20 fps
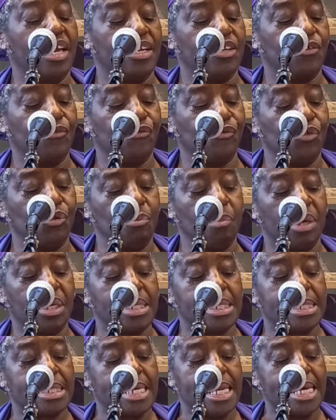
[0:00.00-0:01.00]
dead a few
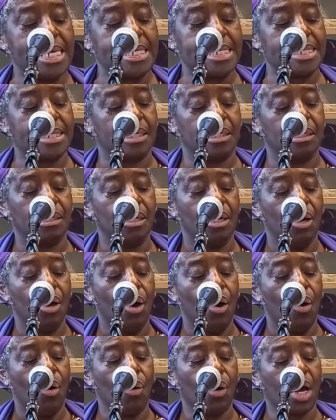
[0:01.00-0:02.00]
months later,
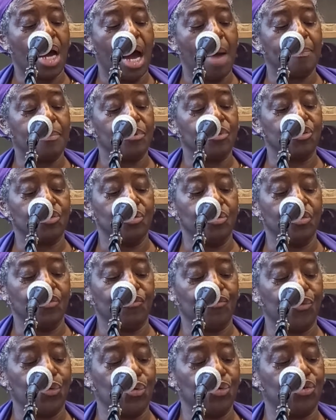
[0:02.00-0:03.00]
or couples who
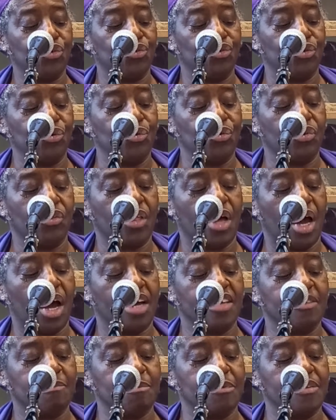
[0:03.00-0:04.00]
divorced due to the
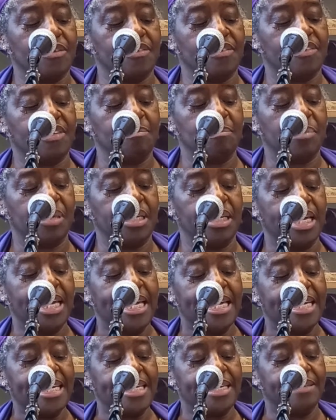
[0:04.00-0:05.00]
husband
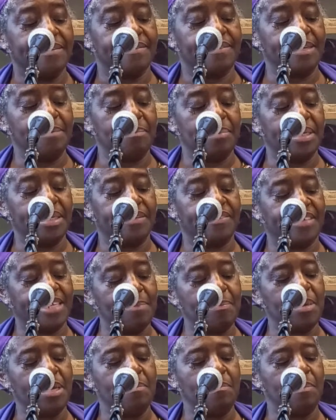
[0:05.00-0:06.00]
simply
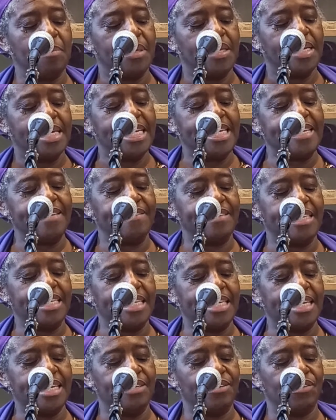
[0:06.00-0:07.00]
slipping
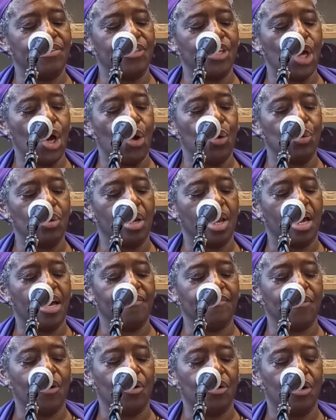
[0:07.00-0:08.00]
easily into the old
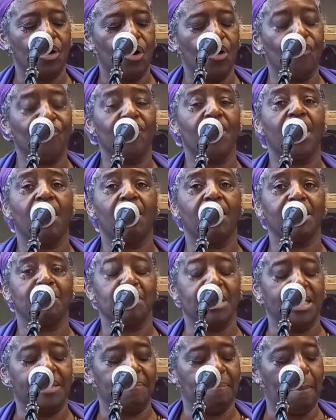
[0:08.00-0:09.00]
life of
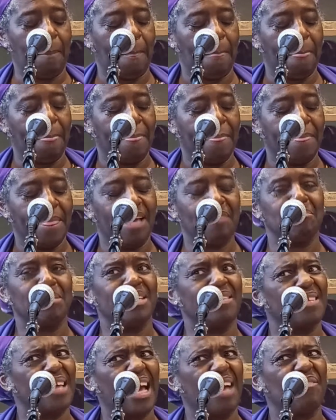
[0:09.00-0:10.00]
liming. That
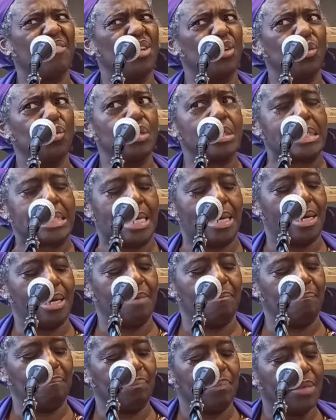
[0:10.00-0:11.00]
means having a good
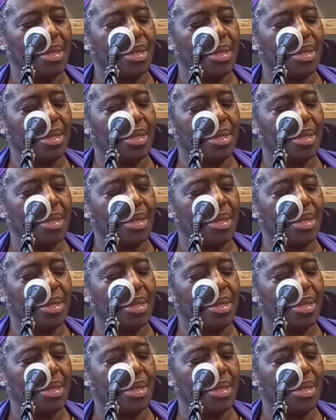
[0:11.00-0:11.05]
time.